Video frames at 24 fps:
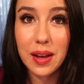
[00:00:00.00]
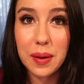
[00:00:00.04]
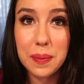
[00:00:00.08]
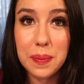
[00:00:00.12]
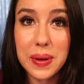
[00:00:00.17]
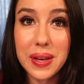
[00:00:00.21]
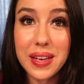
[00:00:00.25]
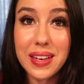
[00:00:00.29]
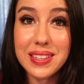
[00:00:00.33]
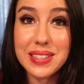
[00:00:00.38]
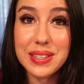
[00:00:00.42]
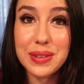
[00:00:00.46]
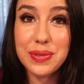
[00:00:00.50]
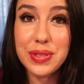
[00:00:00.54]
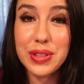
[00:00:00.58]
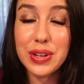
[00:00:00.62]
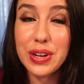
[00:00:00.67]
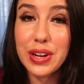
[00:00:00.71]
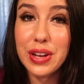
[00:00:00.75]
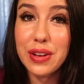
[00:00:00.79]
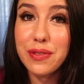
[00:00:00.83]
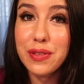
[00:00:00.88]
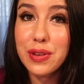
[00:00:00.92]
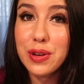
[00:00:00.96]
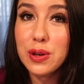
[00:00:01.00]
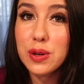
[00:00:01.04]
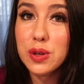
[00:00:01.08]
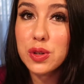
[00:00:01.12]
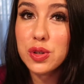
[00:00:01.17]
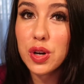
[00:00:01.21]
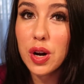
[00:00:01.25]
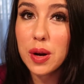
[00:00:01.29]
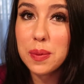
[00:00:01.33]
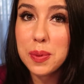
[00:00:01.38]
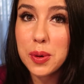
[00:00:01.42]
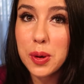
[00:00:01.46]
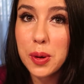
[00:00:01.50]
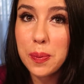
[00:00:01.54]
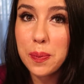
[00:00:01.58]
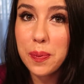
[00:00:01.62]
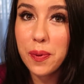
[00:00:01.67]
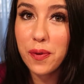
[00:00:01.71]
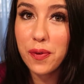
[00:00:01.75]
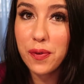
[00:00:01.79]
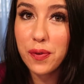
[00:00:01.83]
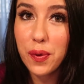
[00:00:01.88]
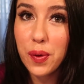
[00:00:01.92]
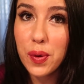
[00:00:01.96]
Because if they're giving you trouble
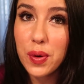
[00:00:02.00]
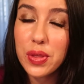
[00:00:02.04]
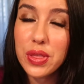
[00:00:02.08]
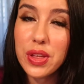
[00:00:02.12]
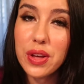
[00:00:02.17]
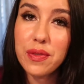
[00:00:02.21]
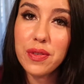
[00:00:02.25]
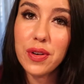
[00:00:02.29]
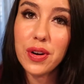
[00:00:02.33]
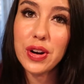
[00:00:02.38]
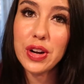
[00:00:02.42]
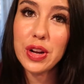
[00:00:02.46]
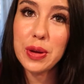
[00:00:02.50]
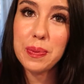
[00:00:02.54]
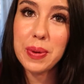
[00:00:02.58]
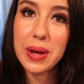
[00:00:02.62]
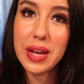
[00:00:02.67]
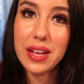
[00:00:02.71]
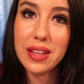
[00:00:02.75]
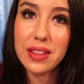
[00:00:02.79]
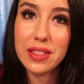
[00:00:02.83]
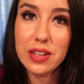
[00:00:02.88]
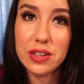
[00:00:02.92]
before they've already paid,